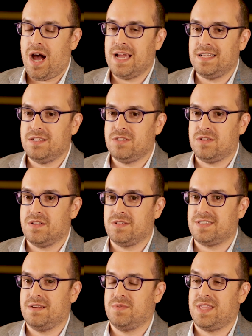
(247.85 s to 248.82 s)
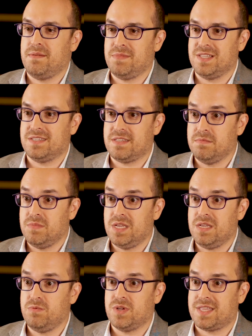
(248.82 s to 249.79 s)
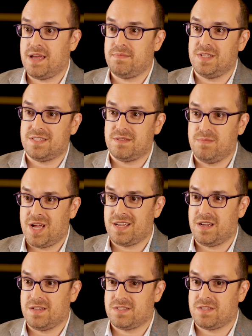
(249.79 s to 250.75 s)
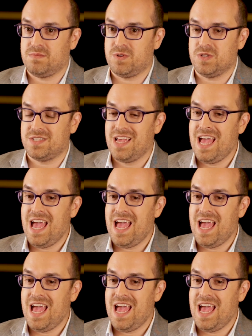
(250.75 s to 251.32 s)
I need to understand what that means to me, what that means to my customers,